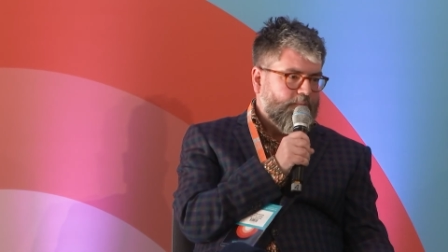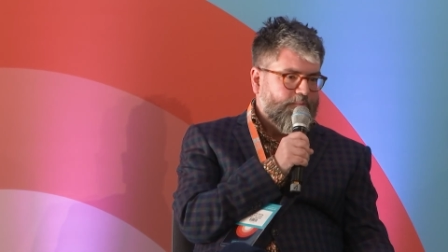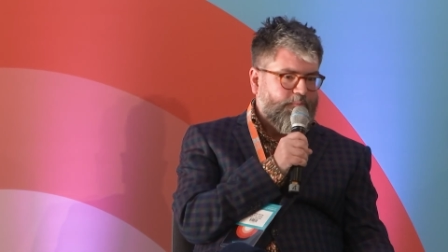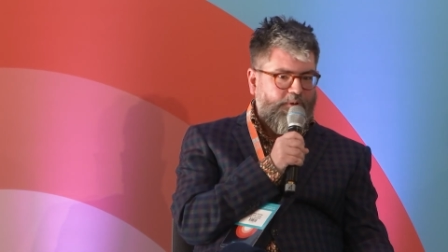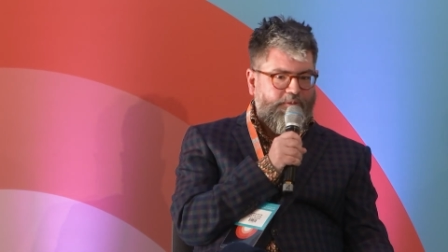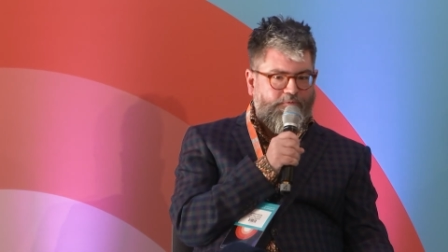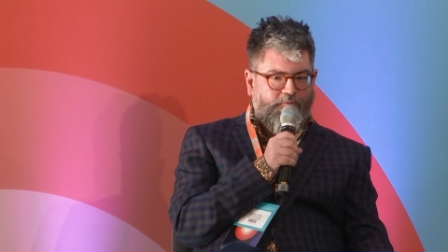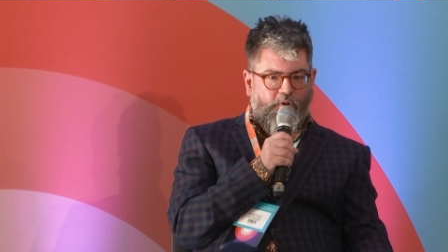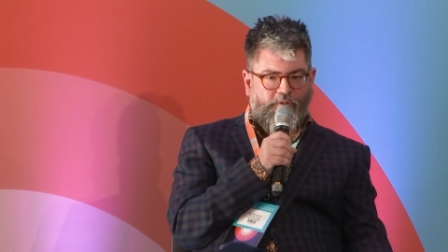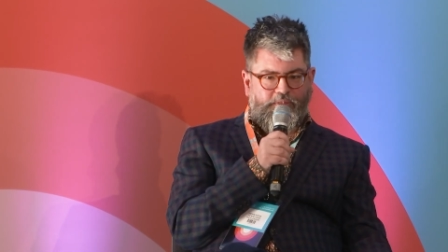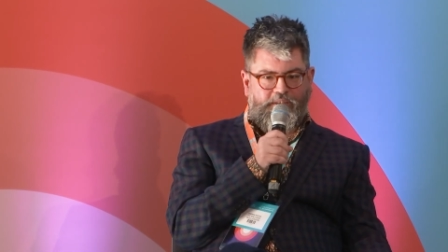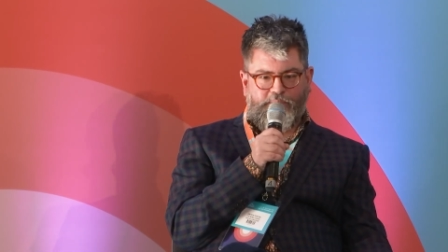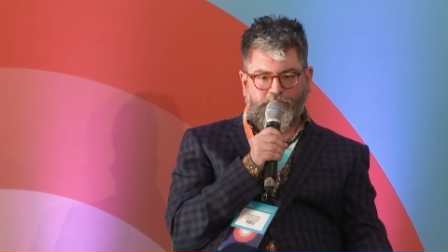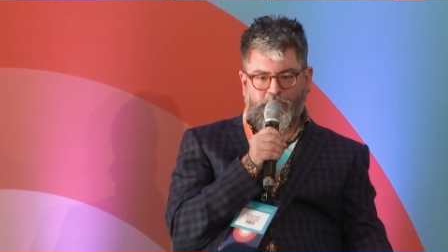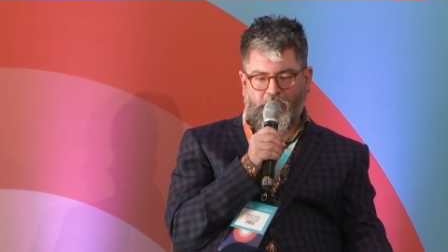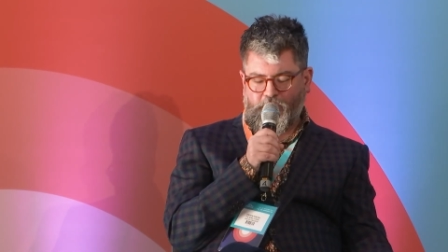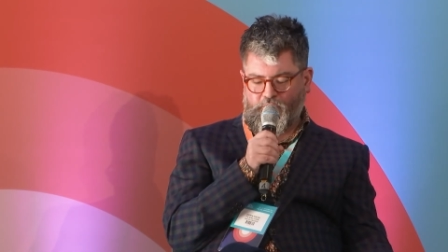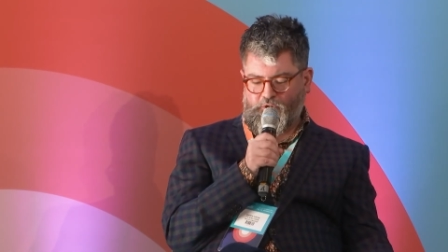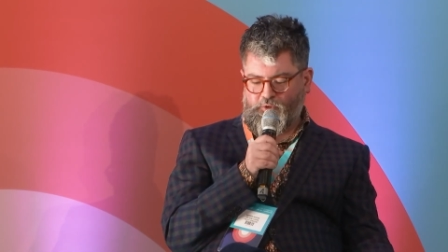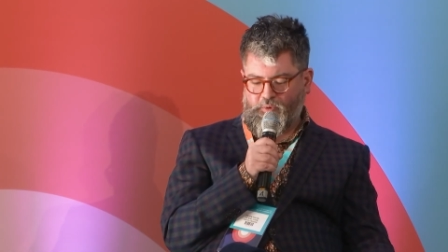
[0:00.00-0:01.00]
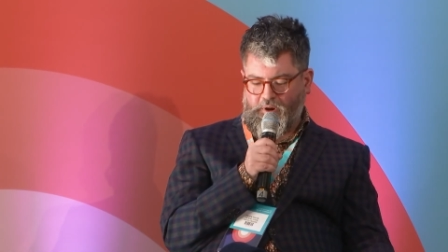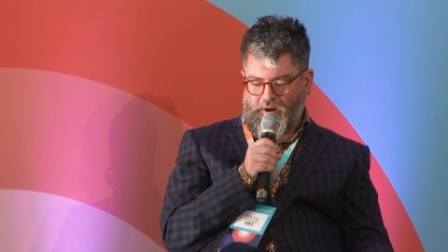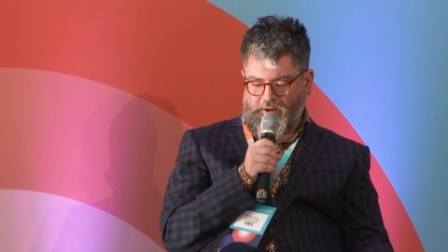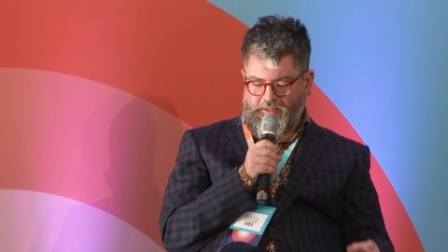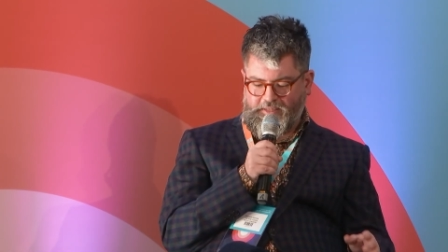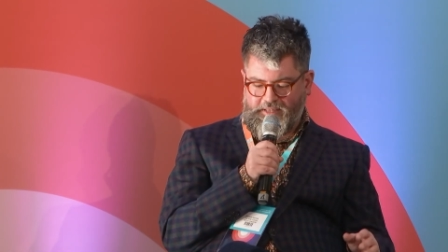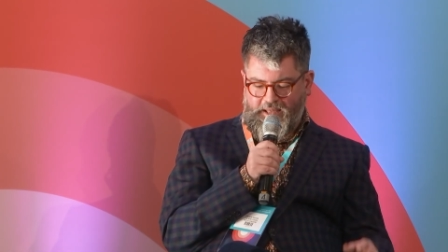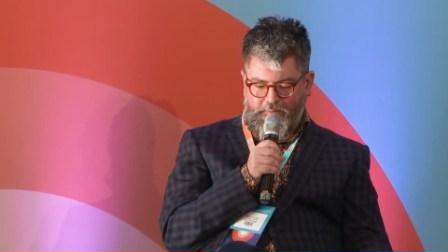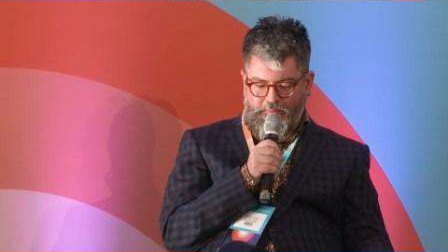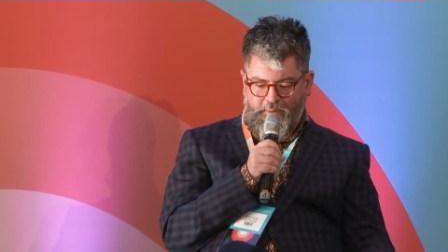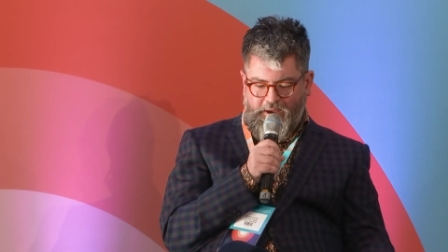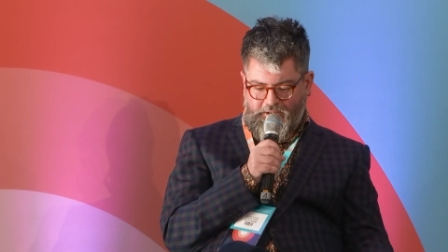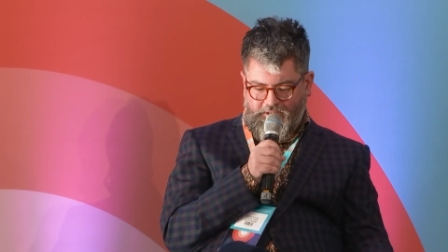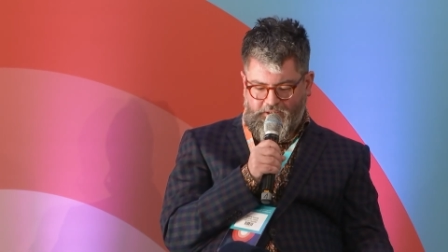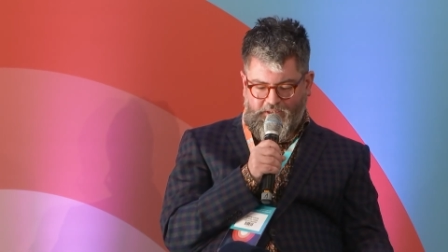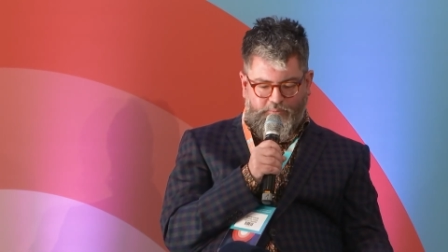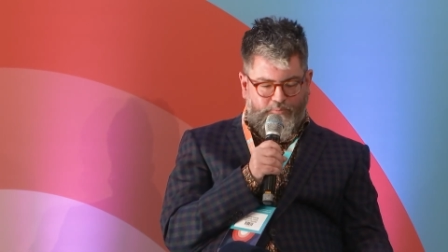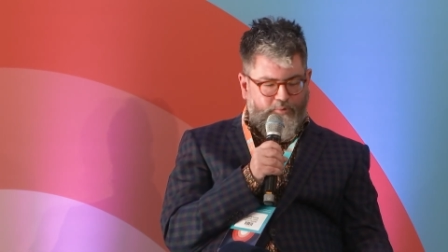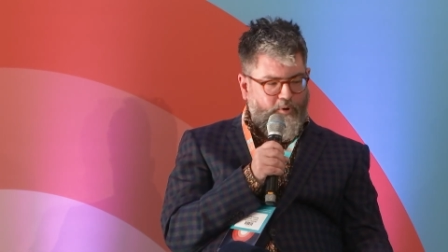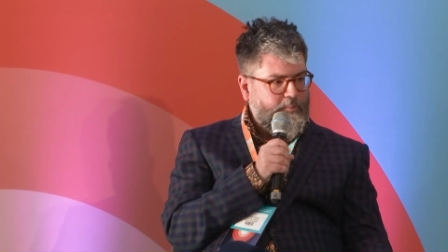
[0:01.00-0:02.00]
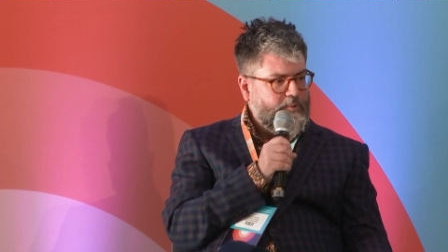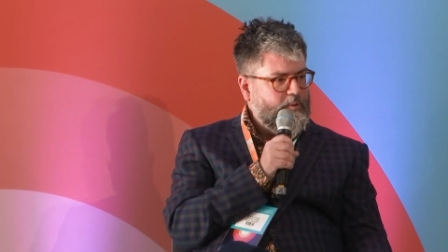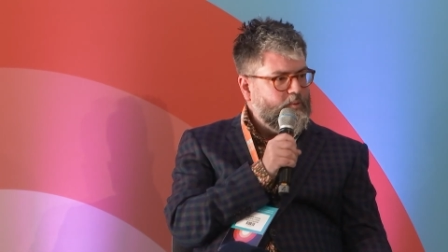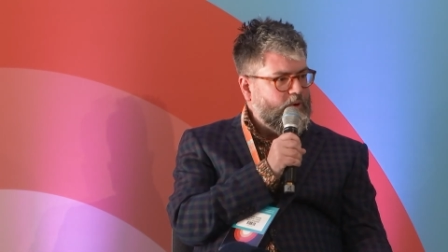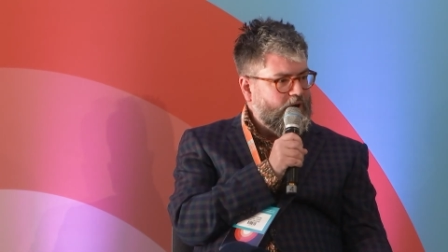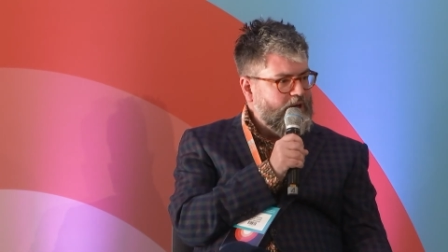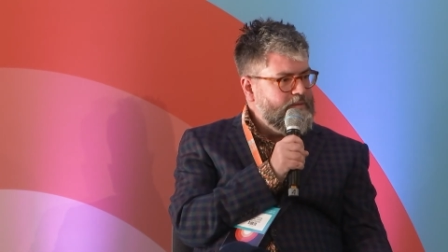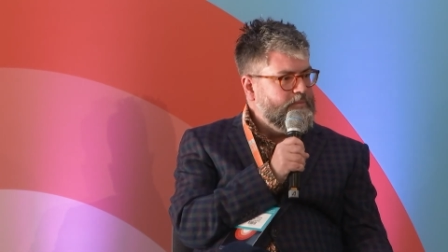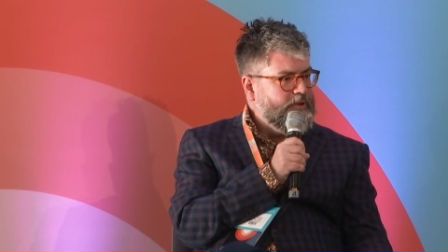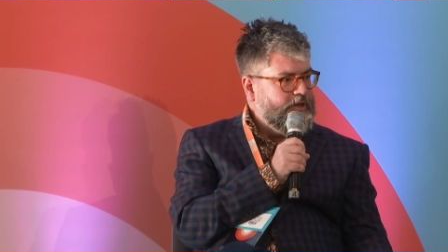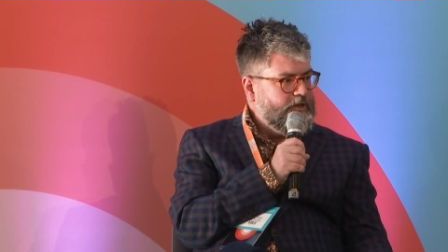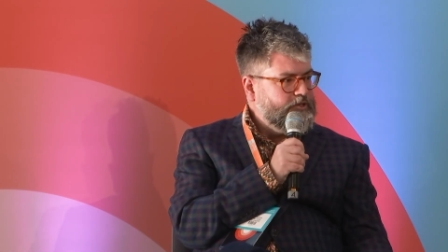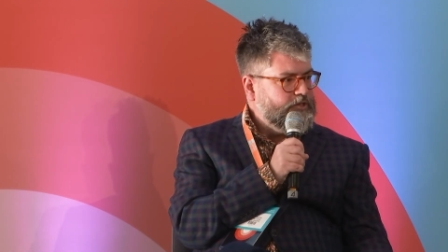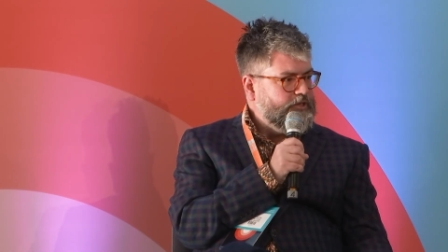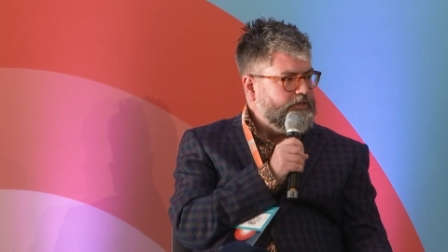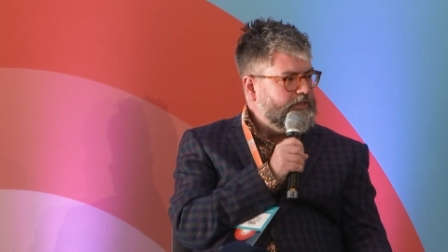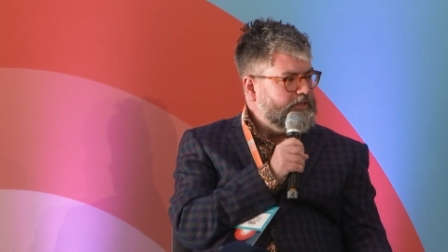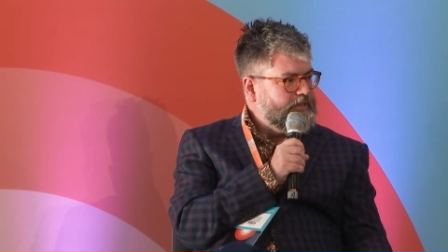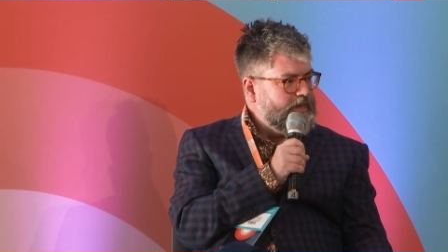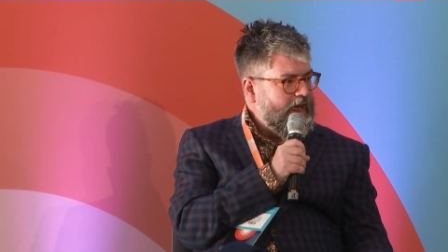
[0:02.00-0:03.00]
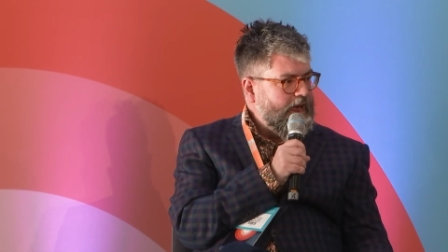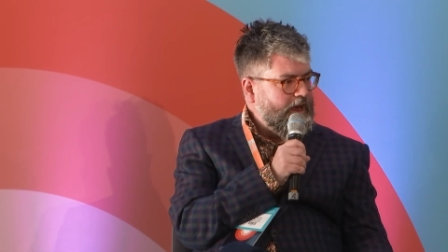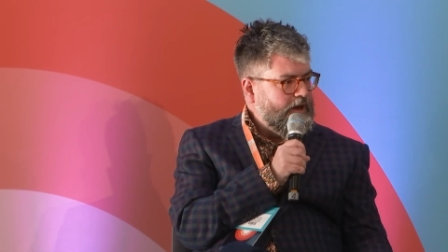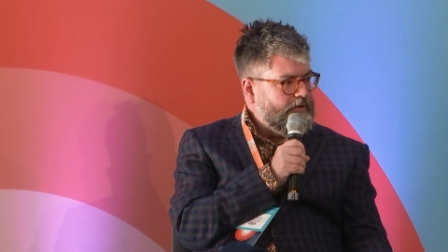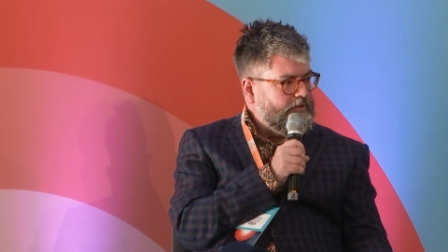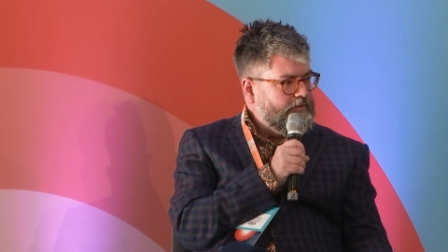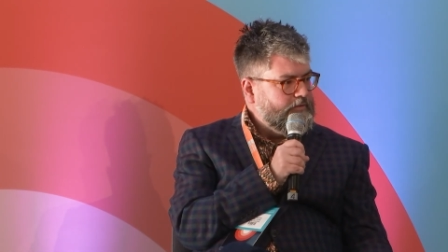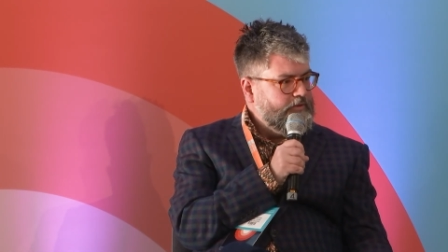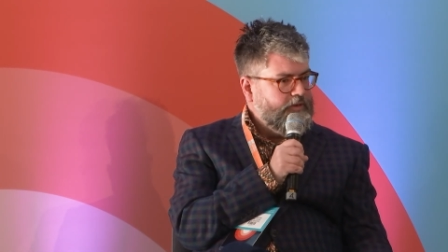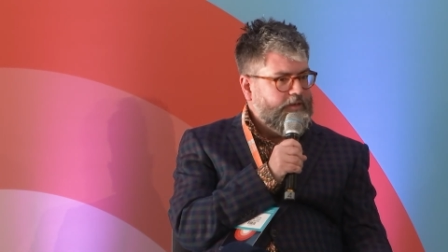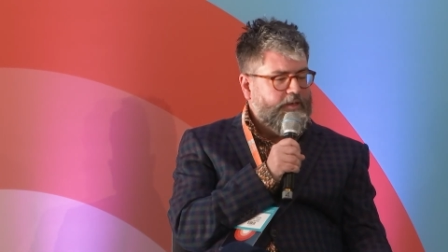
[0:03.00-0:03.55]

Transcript: we've got these posh wines that makes us proper wine merchants now.